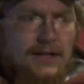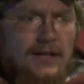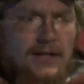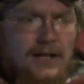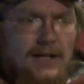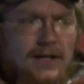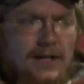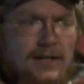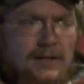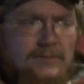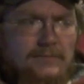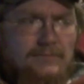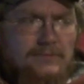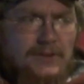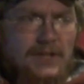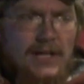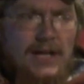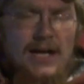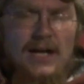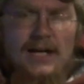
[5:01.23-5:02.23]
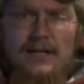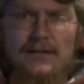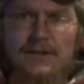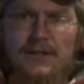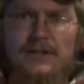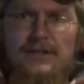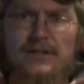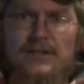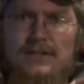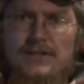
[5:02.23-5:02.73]
um, yeah, and
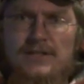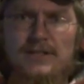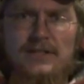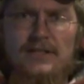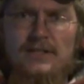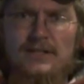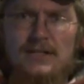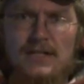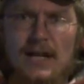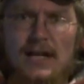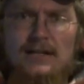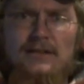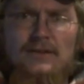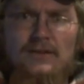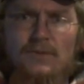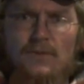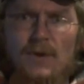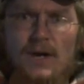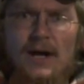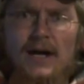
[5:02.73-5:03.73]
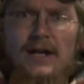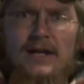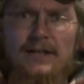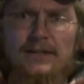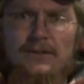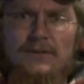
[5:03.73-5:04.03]
then you can see exactly why I